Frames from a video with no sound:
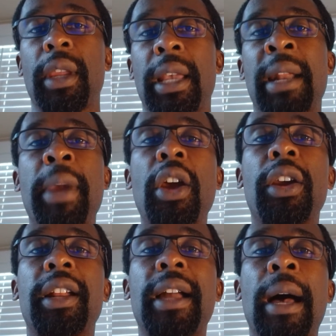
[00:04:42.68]
In
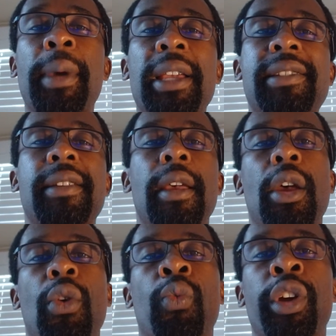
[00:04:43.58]
American comics,
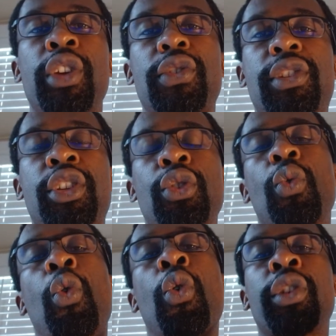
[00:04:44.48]
we're used
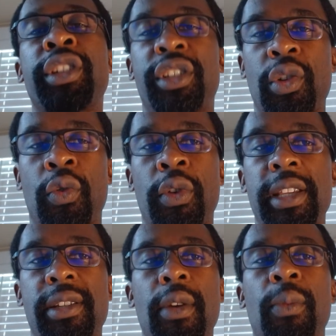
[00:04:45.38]
to origin
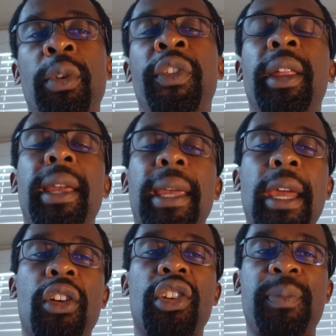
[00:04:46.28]
stories, revealing a
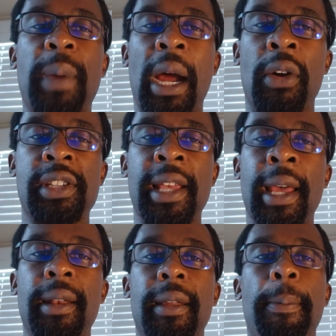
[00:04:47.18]
character's power
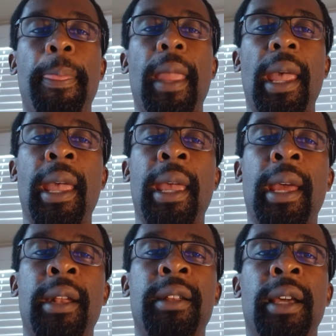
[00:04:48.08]
set,
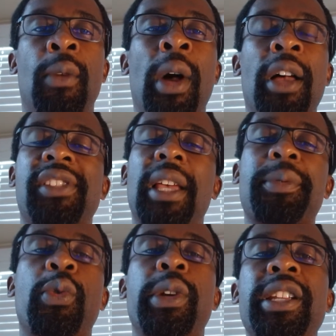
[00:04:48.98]
and while
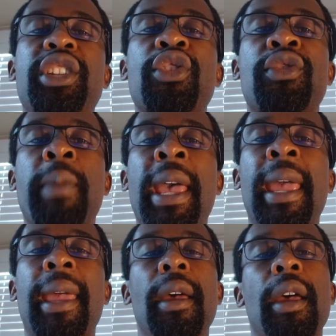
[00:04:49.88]
subsequent issues
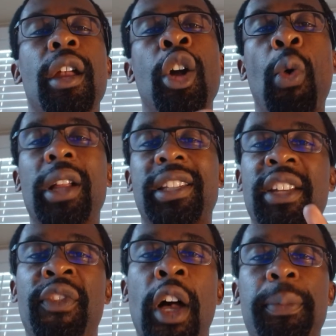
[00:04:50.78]
may go on to
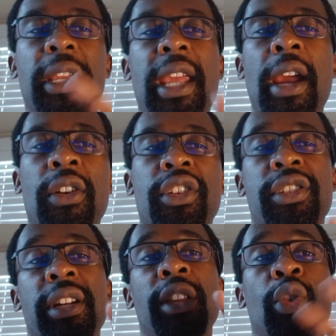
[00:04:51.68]
develop the
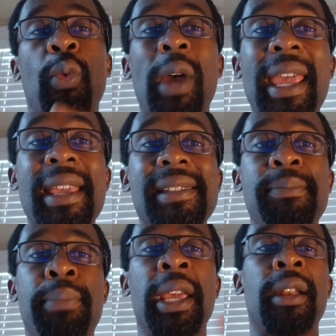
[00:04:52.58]
characters in other ways,
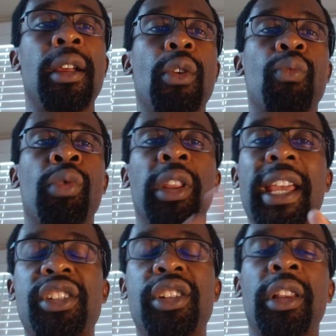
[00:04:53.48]
be it
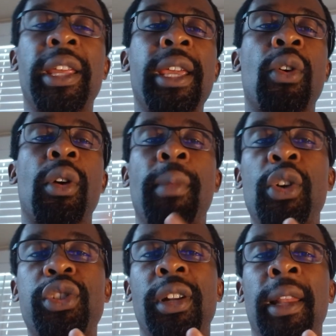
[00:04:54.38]
relationally or
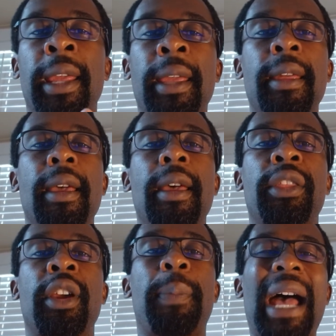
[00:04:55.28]
emotionally,
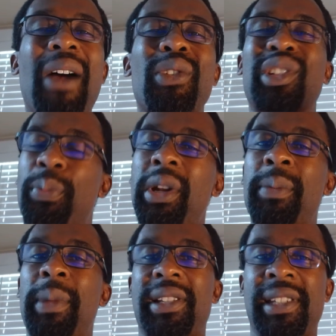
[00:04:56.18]
their powers are pretty
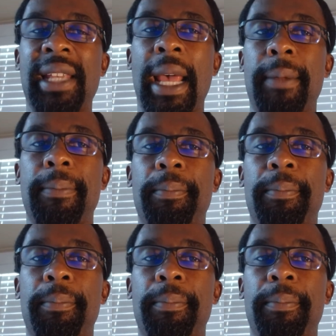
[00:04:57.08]
much set.